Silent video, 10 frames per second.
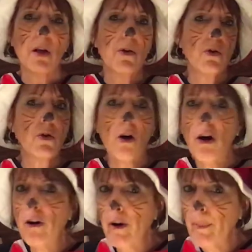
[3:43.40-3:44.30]

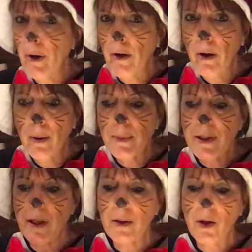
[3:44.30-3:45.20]
Sorry, Bob,
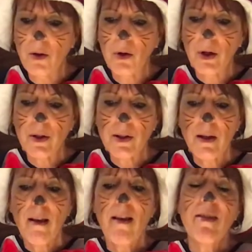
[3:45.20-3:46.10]
said the horse.
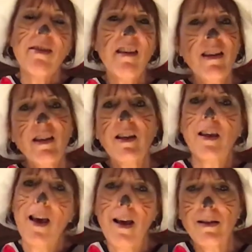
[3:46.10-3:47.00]
Think
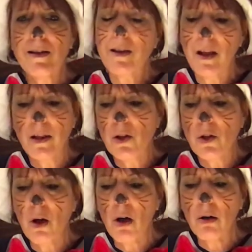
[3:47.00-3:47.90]
again, said the
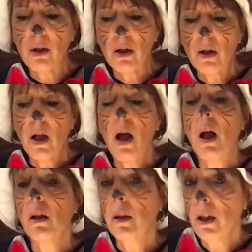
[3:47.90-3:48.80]
dog,
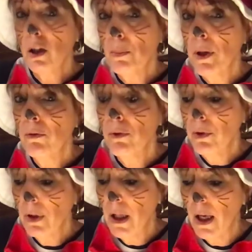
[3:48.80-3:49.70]
a little bit
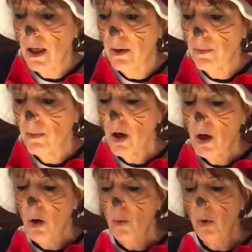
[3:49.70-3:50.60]
rudely.
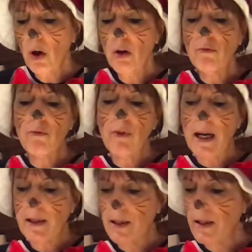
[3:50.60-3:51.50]
We're
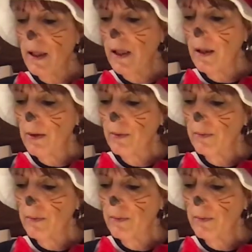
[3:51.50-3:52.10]
resting.